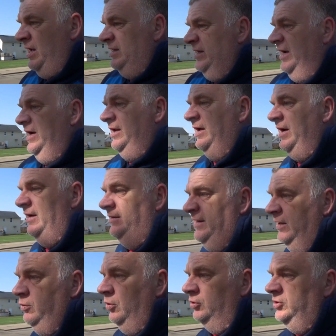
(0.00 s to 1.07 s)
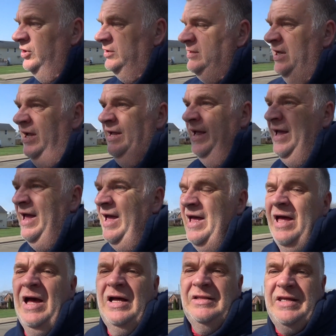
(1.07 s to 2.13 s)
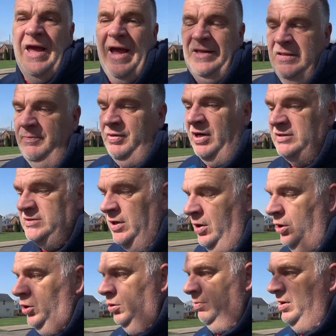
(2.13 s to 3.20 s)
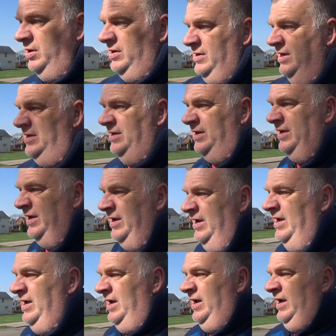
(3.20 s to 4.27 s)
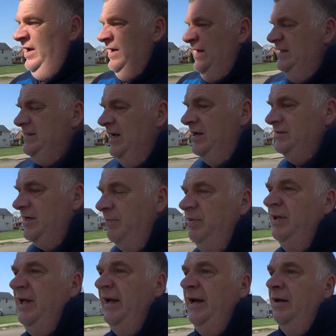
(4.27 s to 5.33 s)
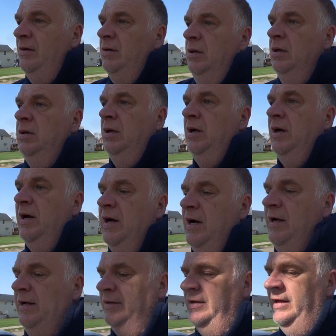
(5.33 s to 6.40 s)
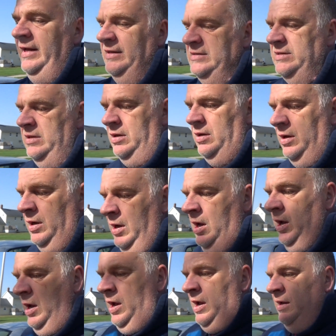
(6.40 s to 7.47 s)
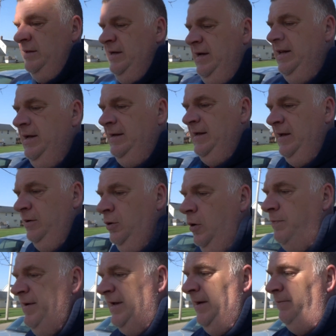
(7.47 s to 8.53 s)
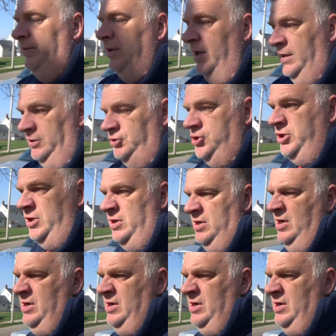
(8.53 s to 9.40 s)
Then I think we'll just take the bus home. That sounds like a plan, at least. Then I gotta go pick up lunch